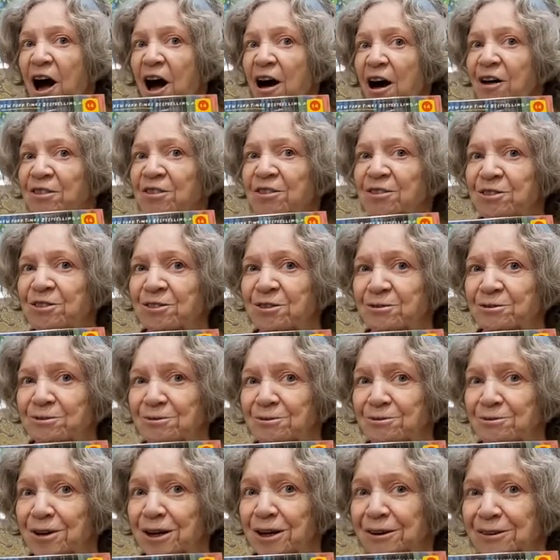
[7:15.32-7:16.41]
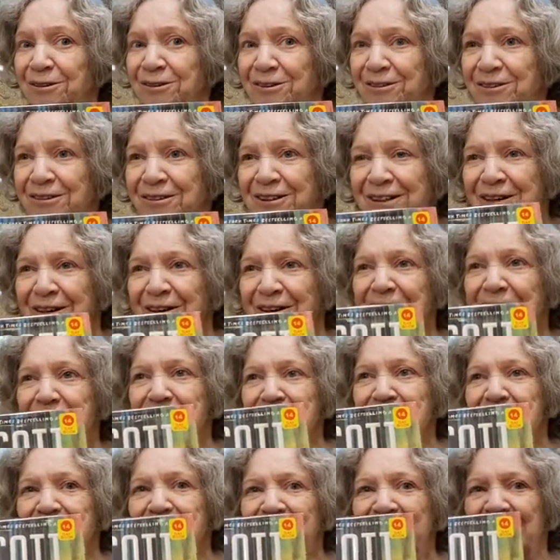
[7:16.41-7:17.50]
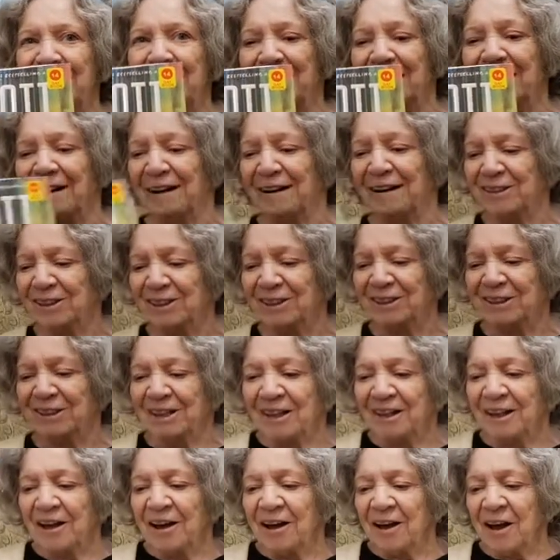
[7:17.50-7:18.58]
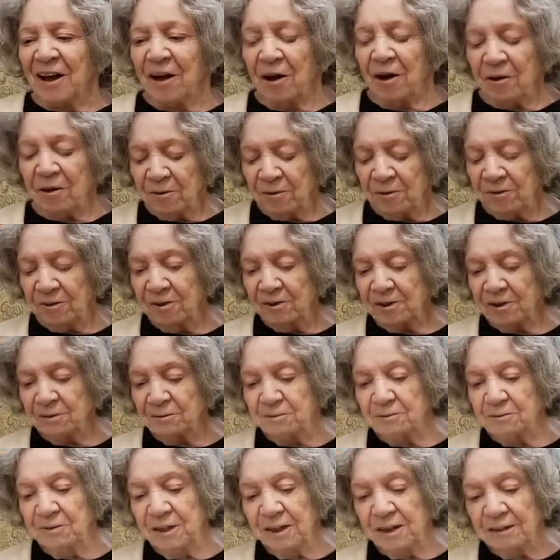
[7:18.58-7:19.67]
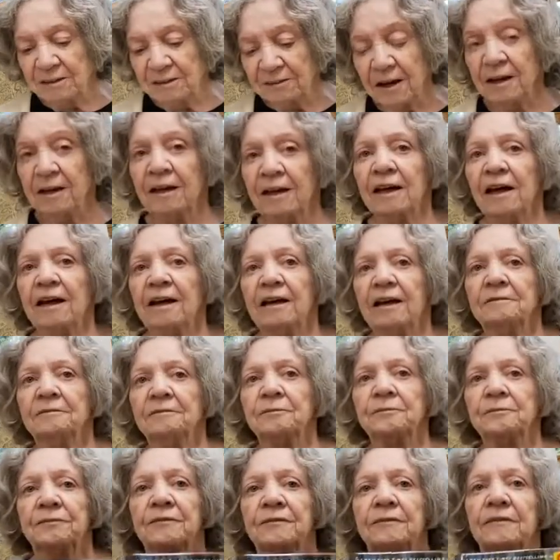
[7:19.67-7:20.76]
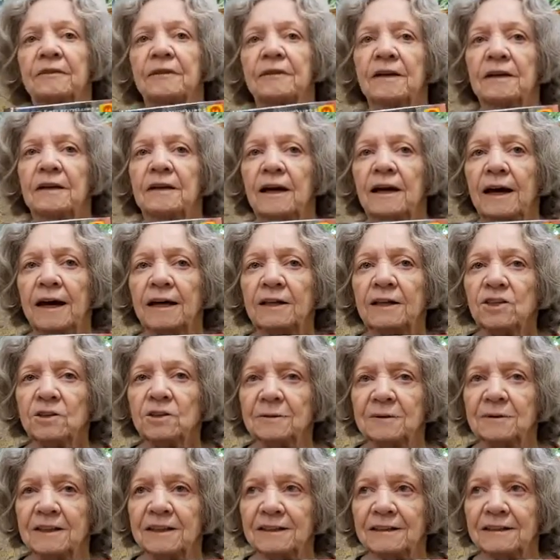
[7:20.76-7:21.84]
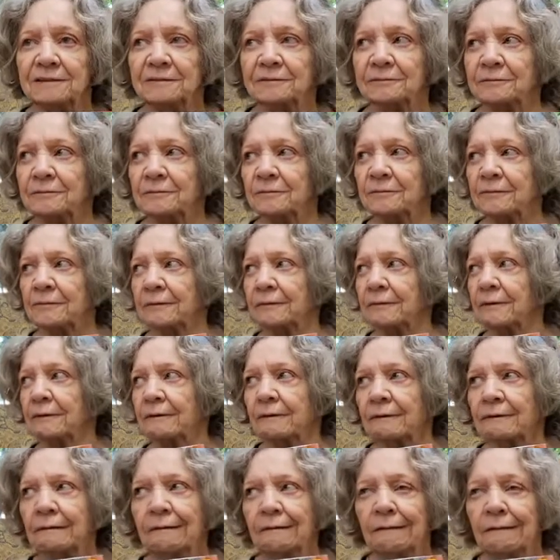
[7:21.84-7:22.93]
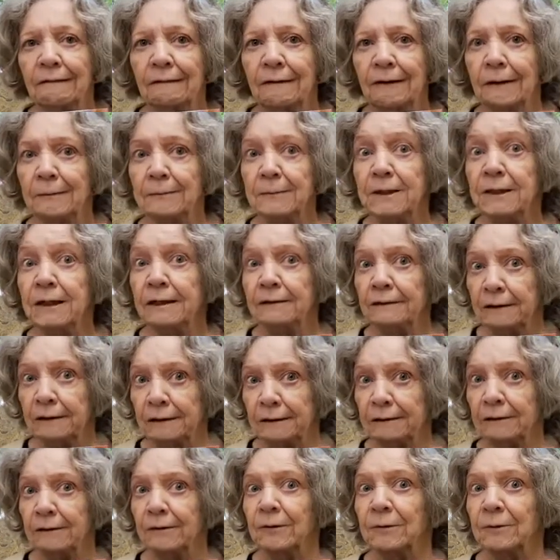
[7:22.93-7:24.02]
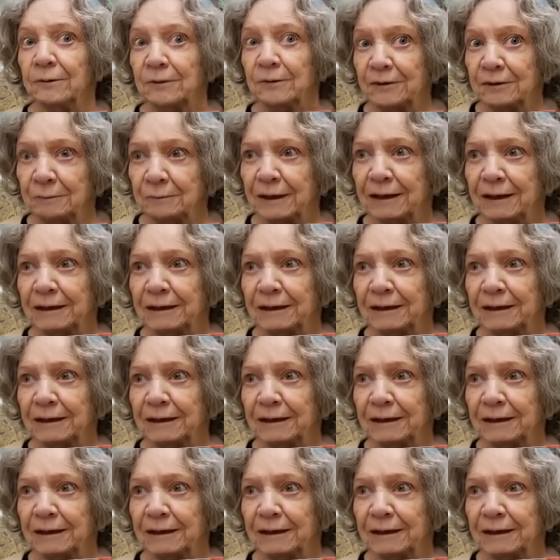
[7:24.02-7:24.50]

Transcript: A thriller. Oh, my gosh. Oh, it looks really... Actually, I'm taking it home with me.